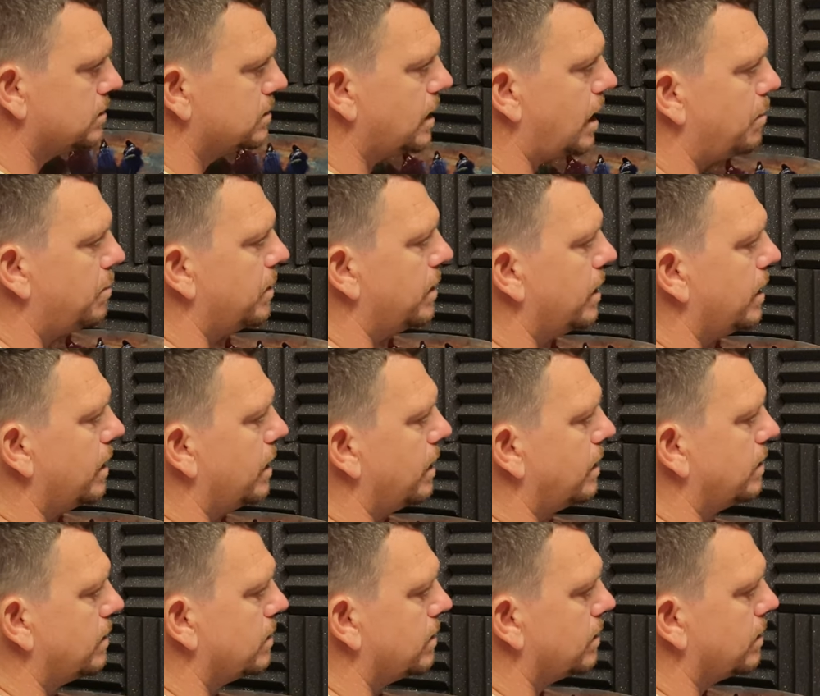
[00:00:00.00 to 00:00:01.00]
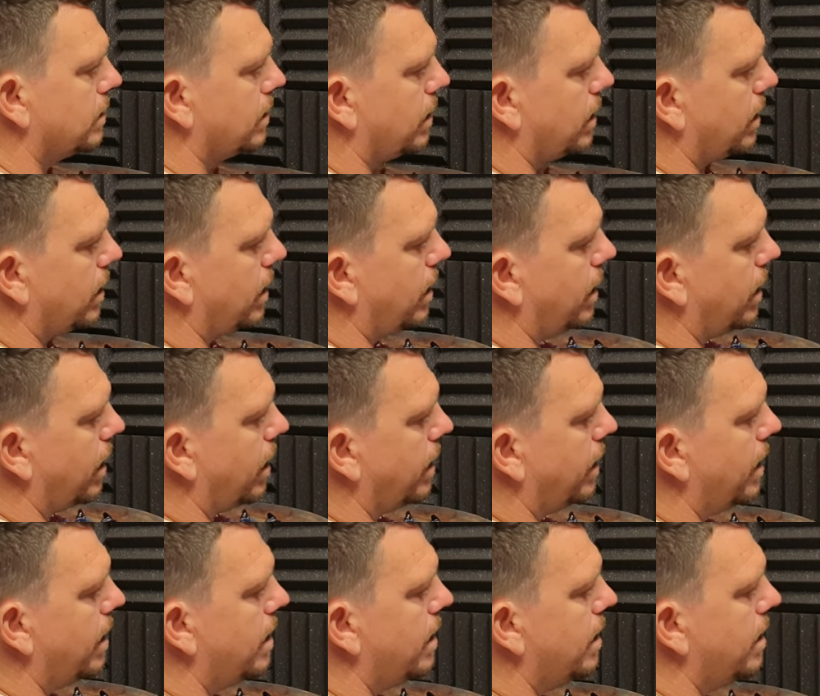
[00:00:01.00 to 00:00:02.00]
Tap it in.
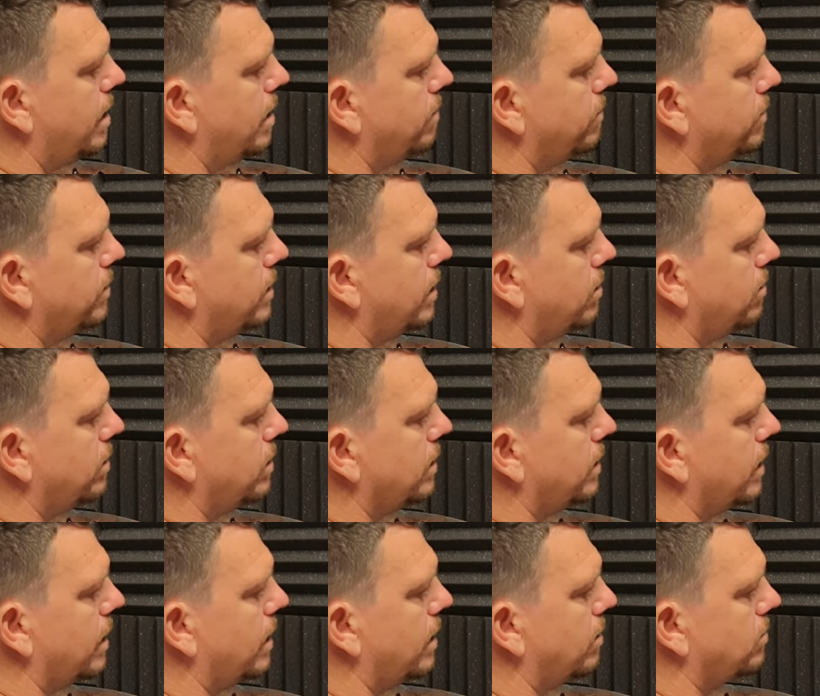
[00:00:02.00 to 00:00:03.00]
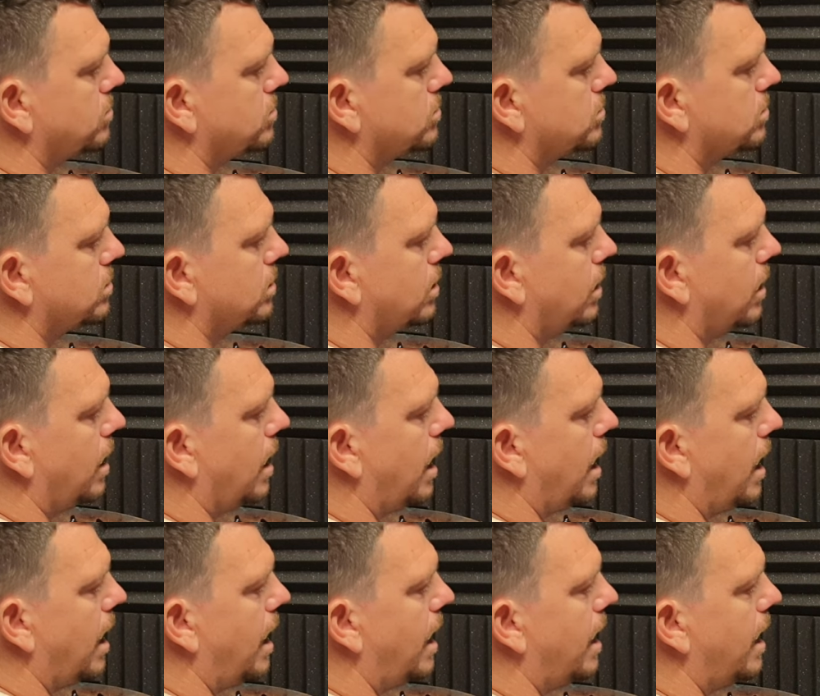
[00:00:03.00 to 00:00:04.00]
And every now and again, I'm just going to
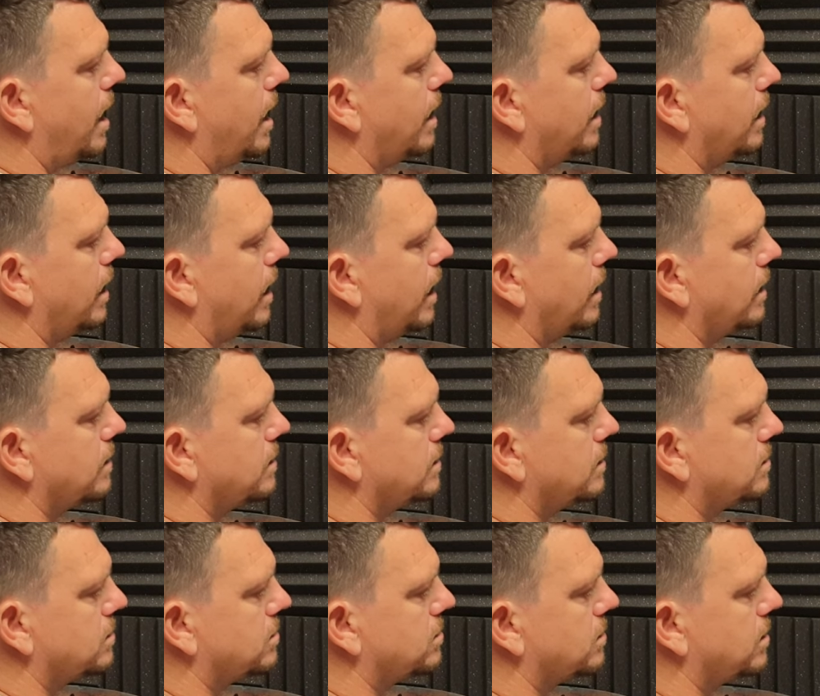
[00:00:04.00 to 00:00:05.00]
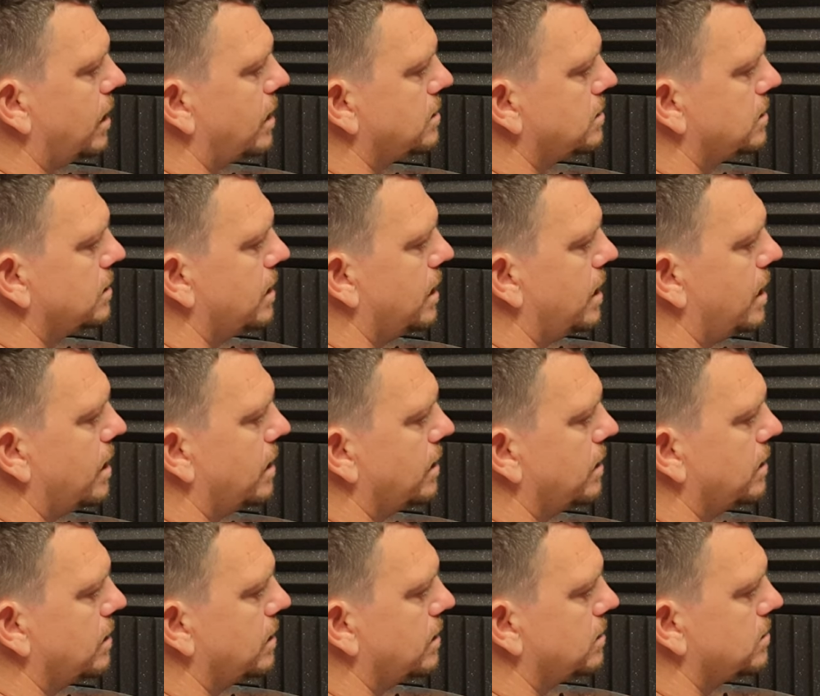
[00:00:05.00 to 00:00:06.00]
highlight this grassy
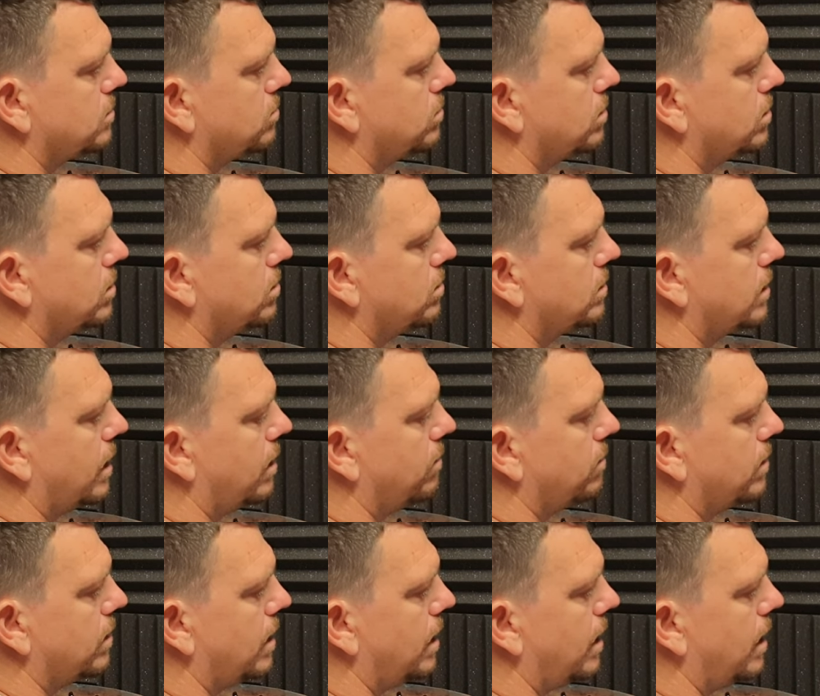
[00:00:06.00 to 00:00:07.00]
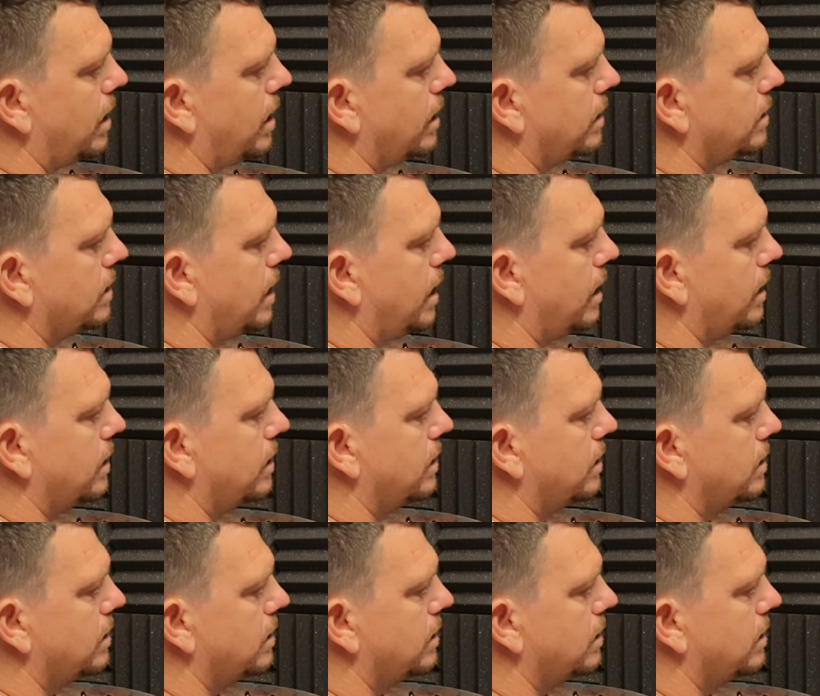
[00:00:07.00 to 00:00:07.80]
area. So we'll go down there like that.